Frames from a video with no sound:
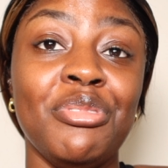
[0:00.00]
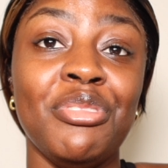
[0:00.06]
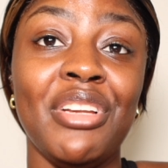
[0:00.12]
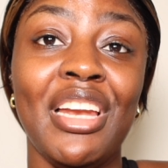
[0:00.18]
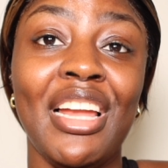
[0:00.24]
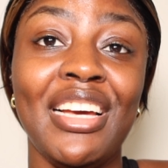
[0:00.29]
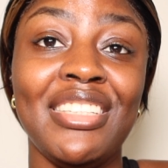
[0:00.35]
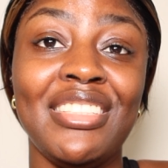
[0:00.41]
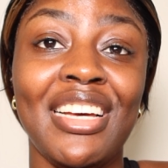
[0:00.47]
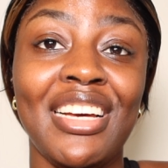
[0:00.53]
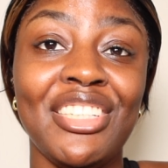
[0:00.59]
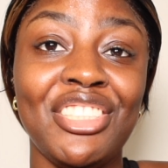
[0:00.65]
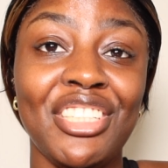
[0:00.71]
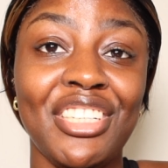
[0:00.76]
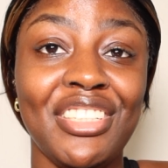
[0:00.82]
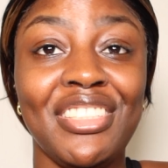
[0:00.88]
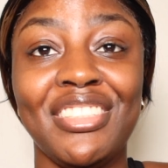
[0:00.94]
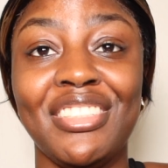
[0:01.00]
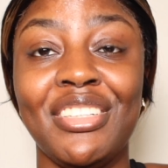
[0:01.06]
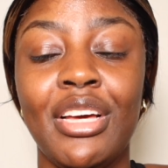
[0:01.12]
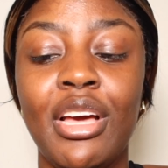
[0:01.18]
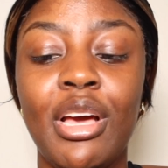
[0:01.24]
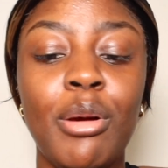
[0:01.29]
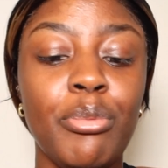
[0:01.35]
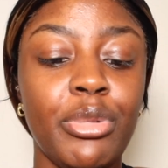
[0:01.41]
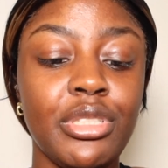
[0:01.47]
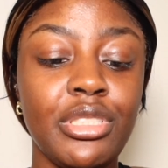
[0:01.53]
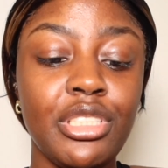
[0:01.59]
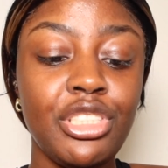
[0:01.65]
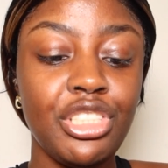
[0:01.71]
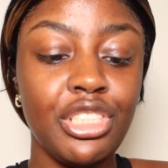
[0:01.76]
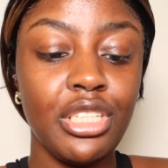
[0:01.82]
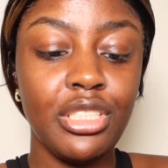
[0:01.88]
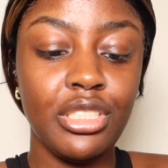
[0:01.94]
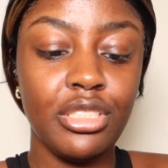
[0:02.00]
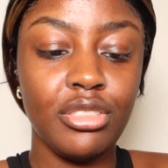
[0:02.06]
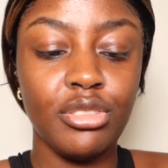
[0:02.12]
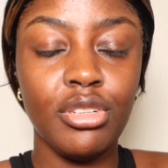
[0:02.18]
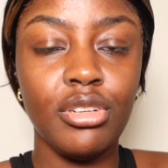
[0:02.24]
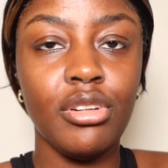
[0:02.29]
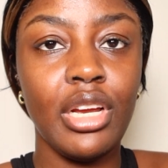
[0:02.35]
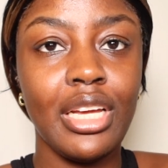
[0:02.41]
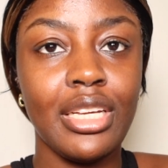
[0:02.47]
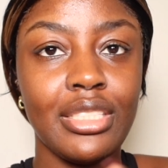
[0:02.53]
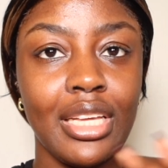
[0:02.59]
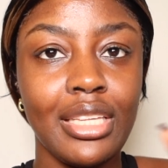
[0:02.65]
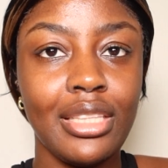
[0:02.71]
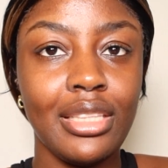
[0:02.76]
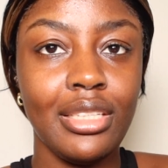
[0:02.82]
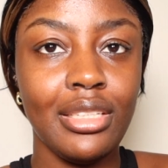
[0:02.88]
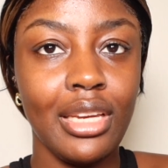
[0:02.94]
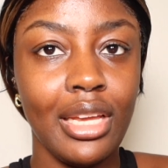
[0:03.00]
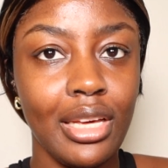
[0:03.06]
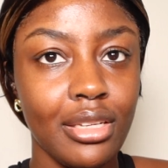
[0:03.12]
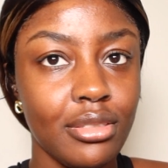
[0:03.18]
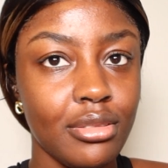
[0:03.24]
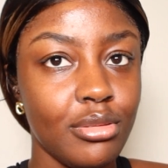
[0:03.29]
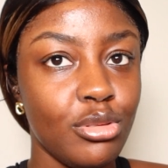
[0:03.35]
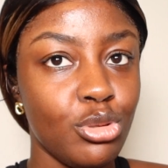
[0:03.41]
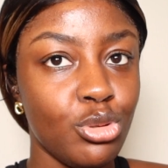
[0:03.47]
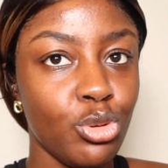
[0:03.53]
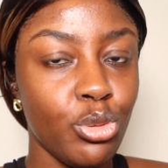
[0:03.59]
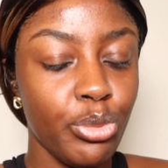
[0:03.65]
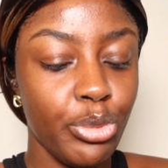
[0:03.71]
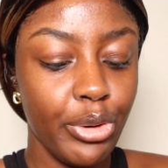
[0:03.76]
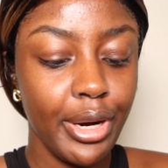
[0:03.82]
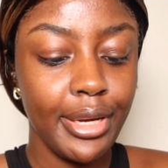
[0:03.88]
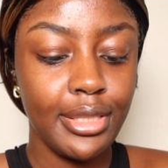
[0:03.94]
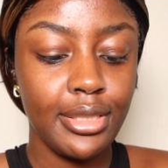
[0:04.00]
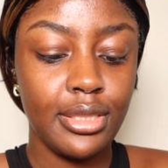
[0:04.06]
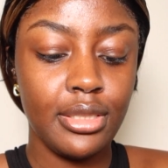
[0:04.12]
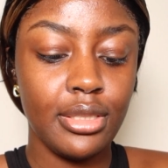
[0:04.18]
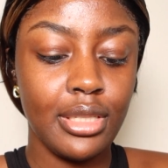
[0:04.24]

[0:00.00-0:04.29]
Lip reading: lighter shade. But this shade is not exactly like so bright,